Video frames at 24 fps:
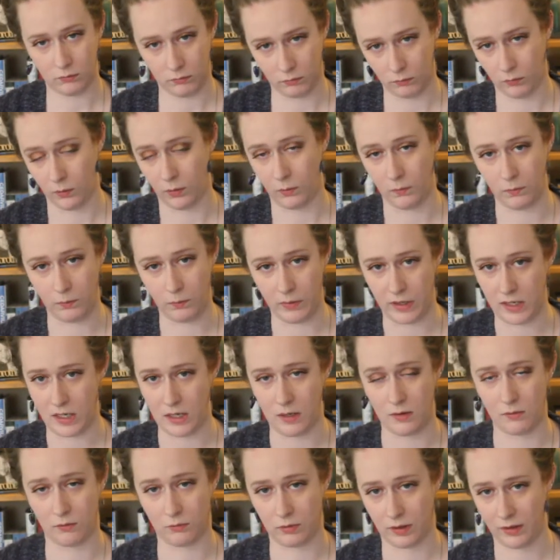will
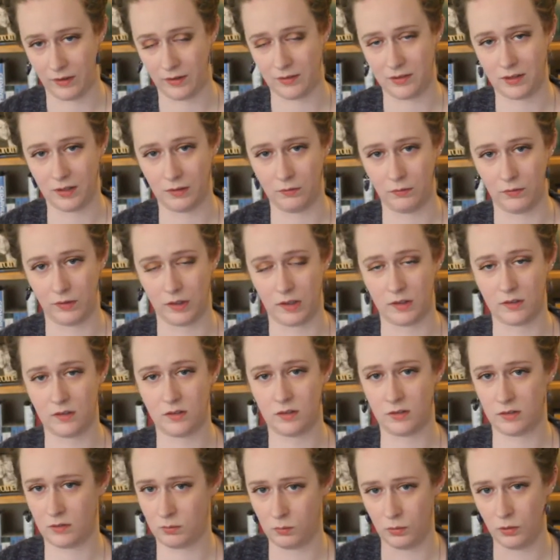be relatively
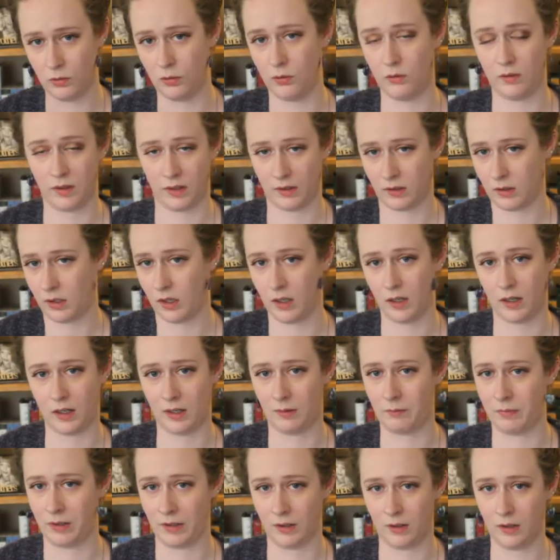smooth and
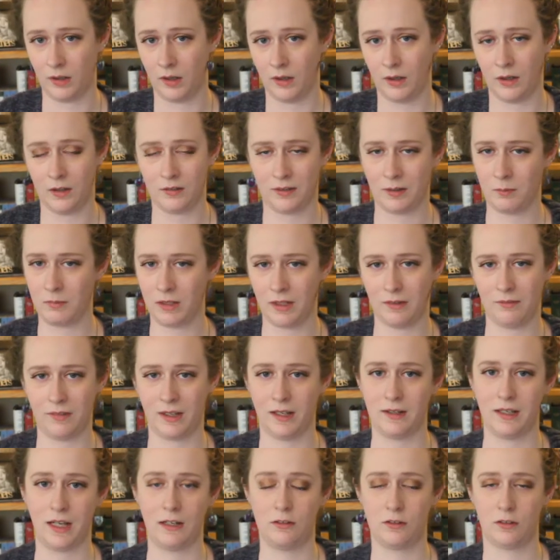calm and something of that
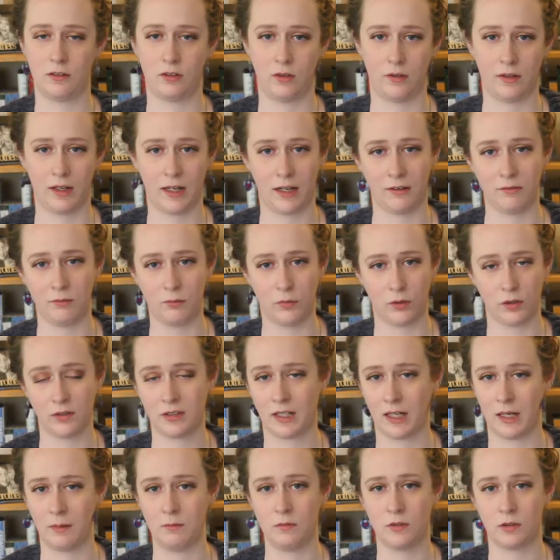nature, so I'll have more
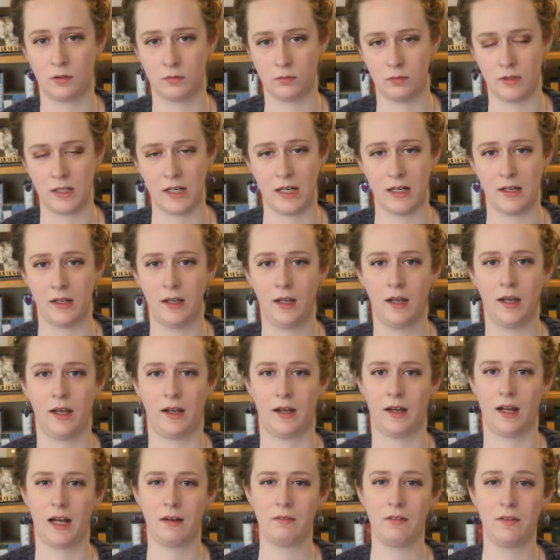time to read. And I
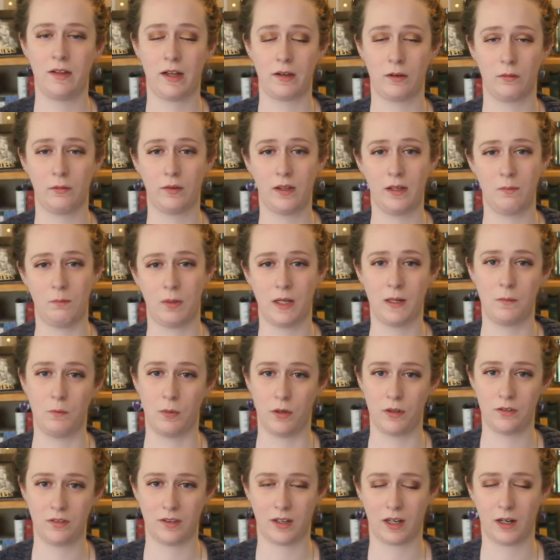have a lot of really big
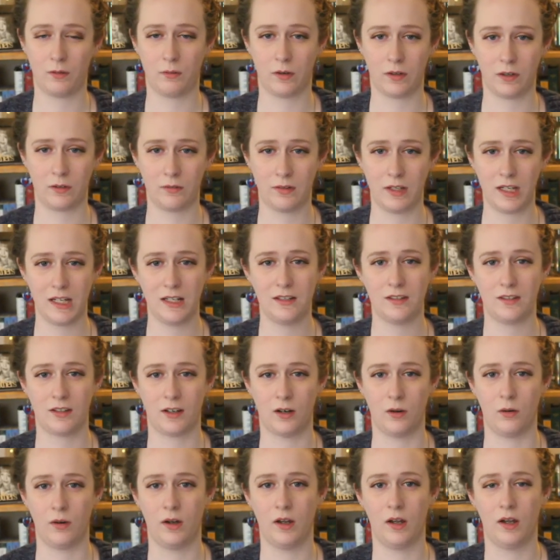books that I want to read,
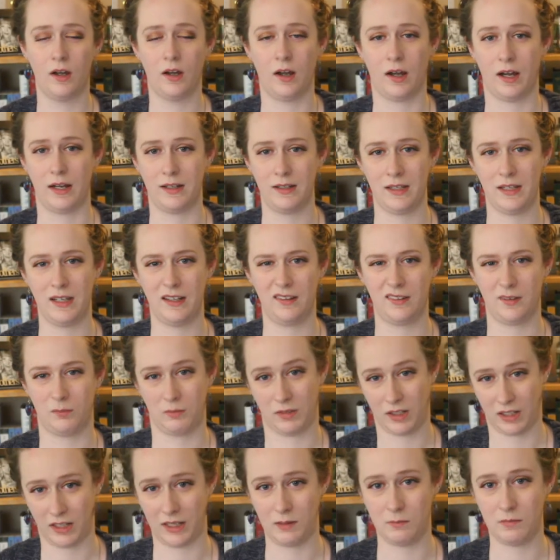so I need some
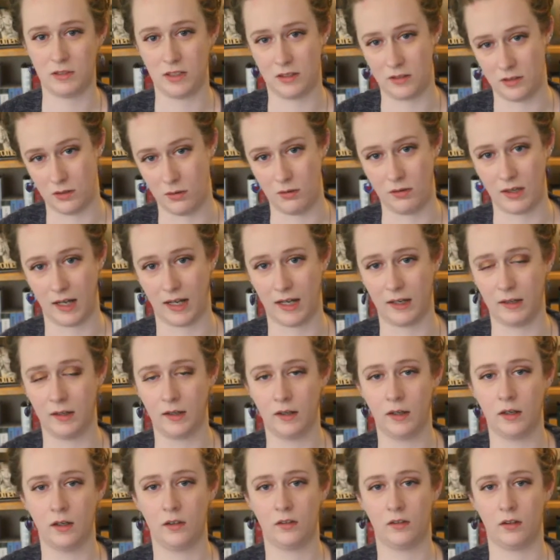time to do that.
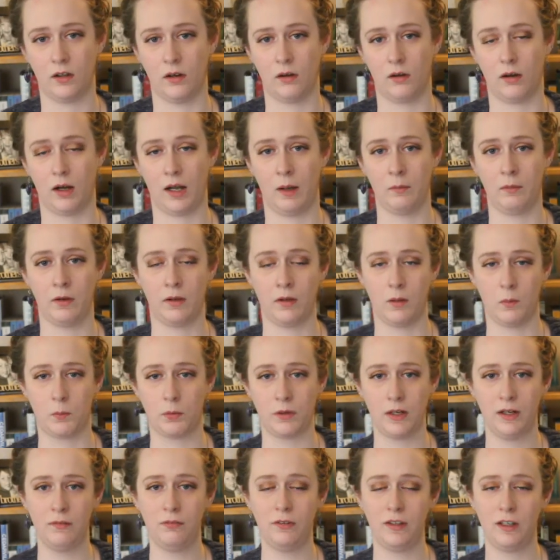So I'm going to
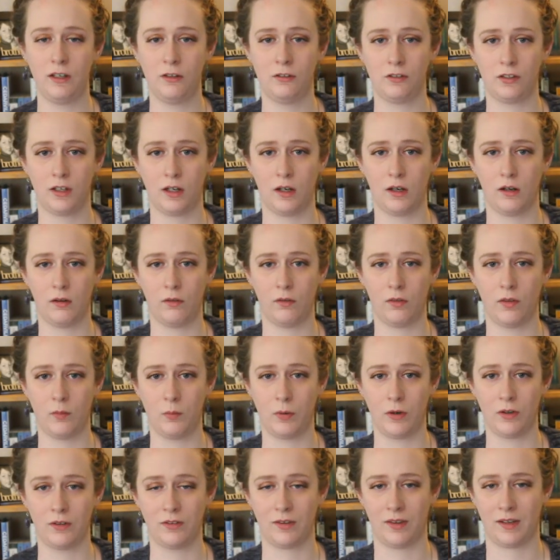briefly share the
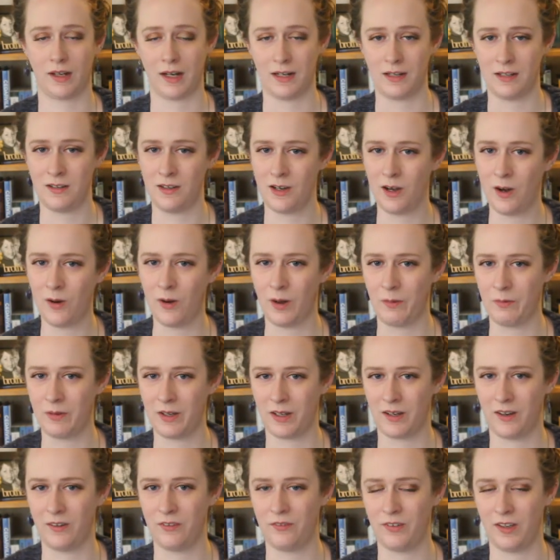books that I know I'm
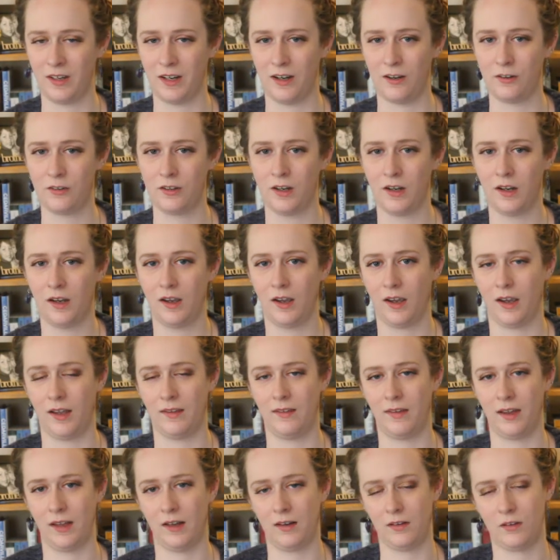going to finish and
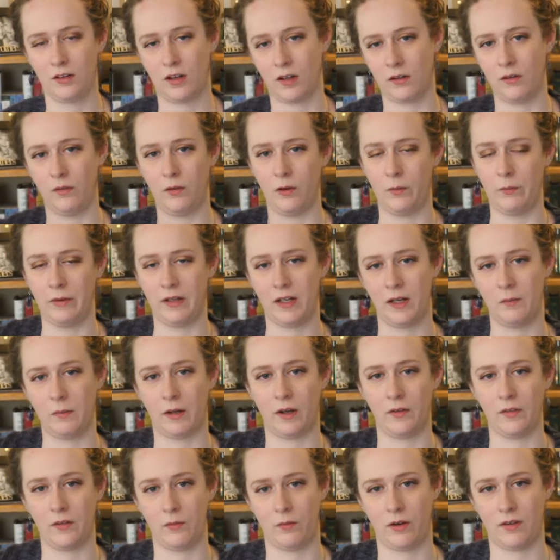then talk a little bit
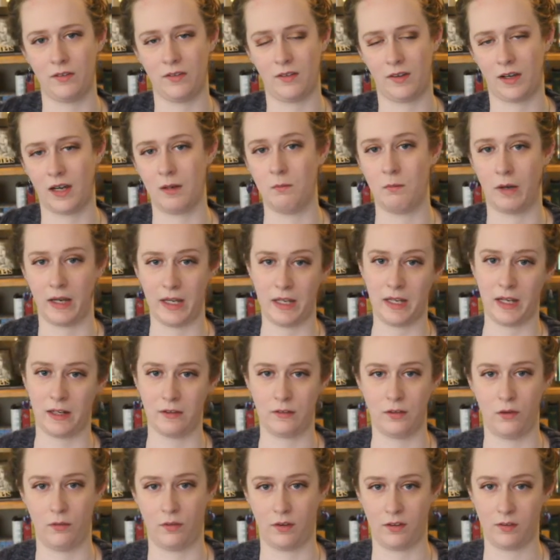about the ones that I might get
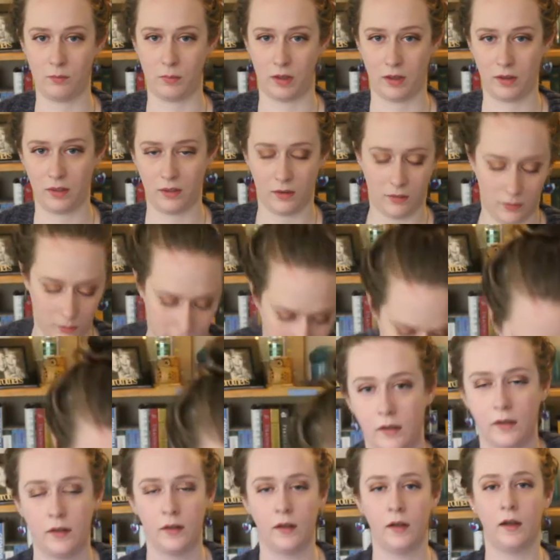to this month.
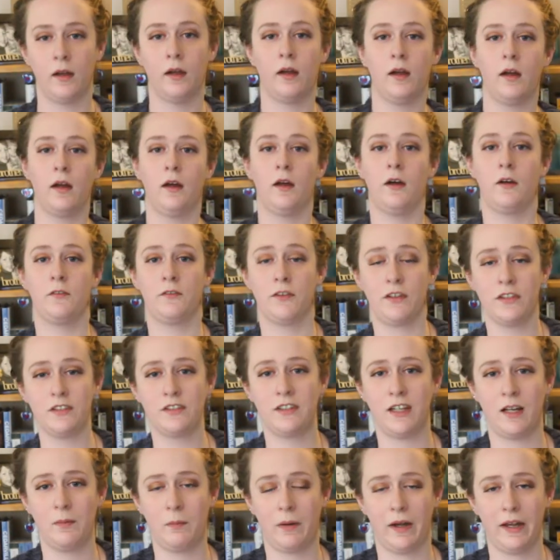First
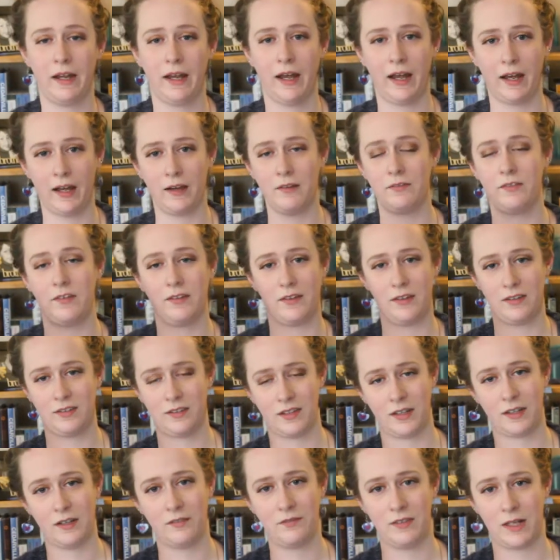up, I have The
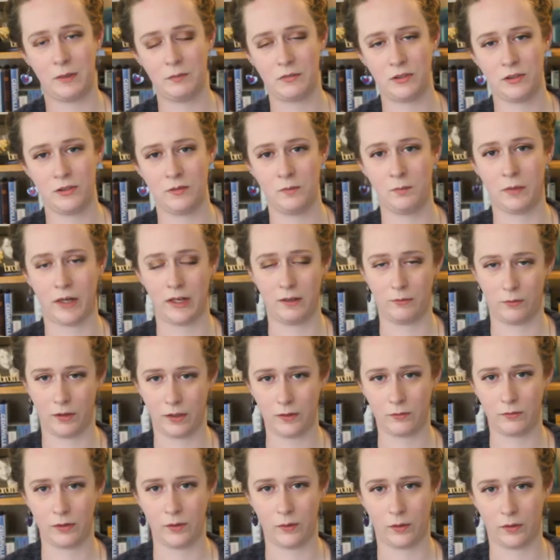Son of Neptune by
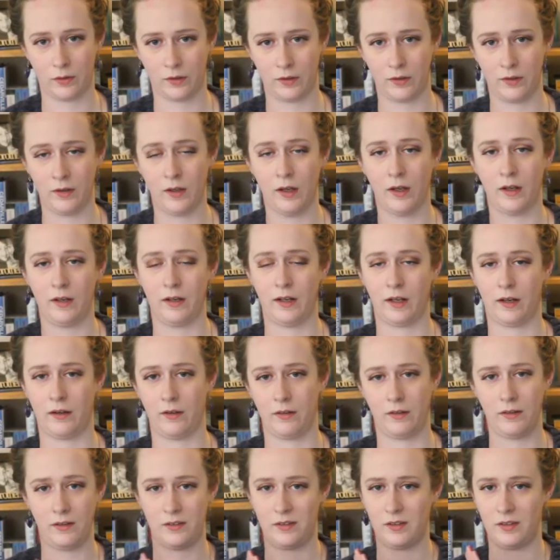Rick Riordan. Now,
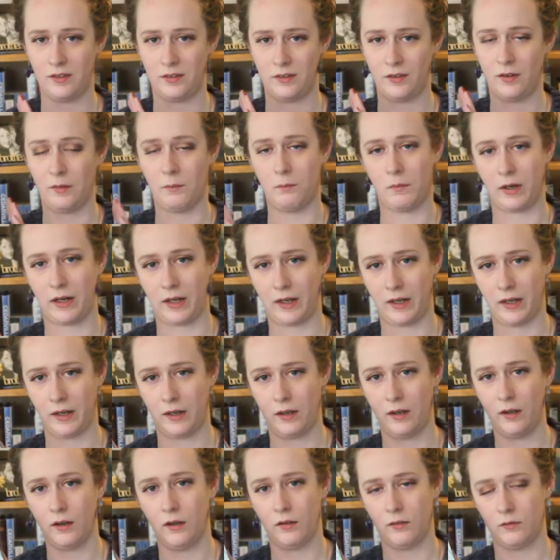this is my
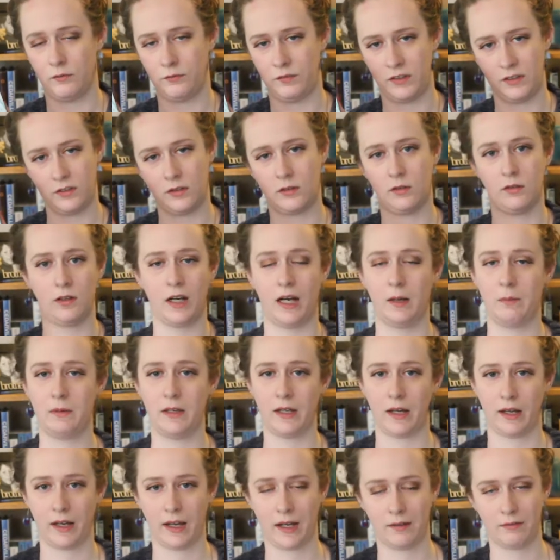physical copy.
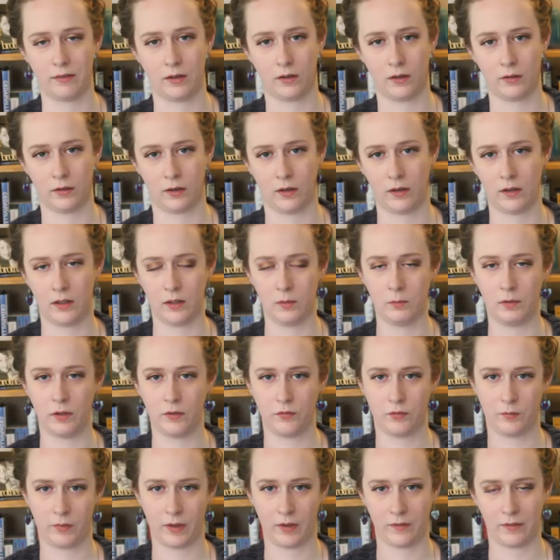I have it on audiobook
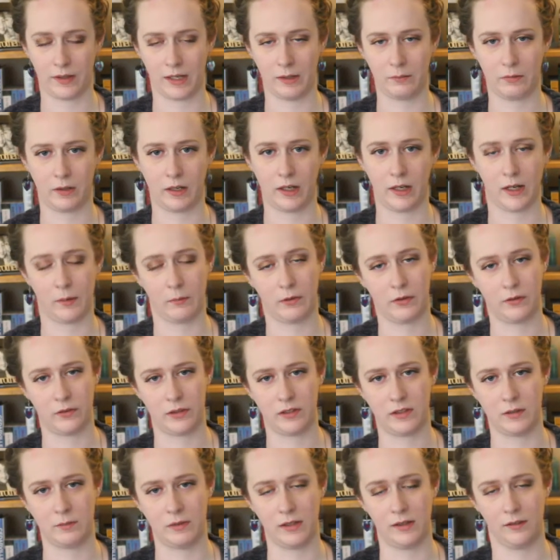from the library. I'm going
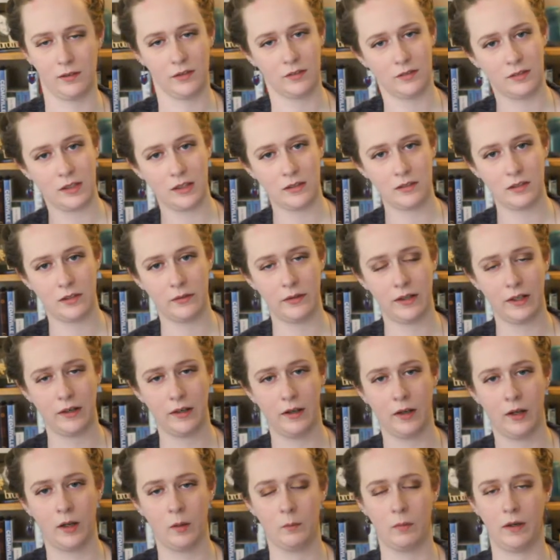to be listening to it,
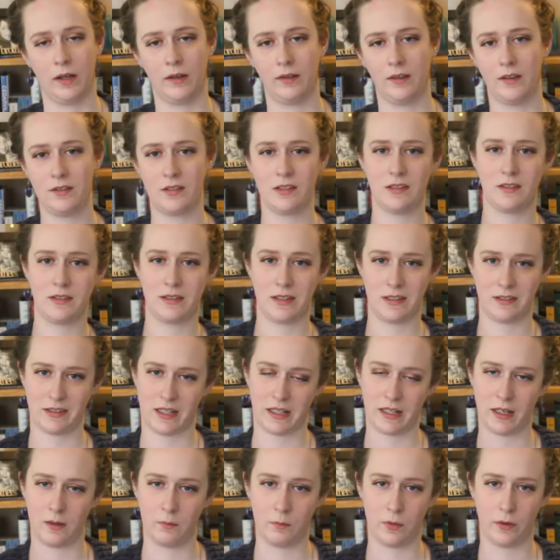but this is the
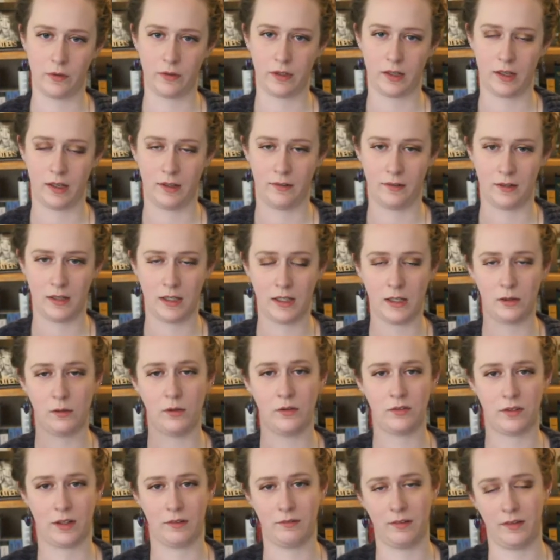second book in the
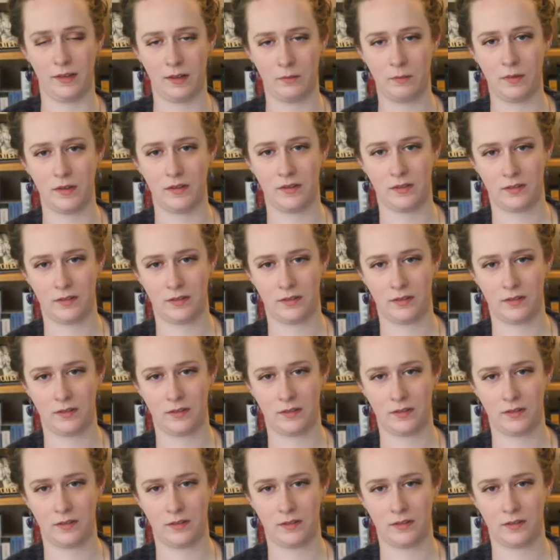Heroes of Olympus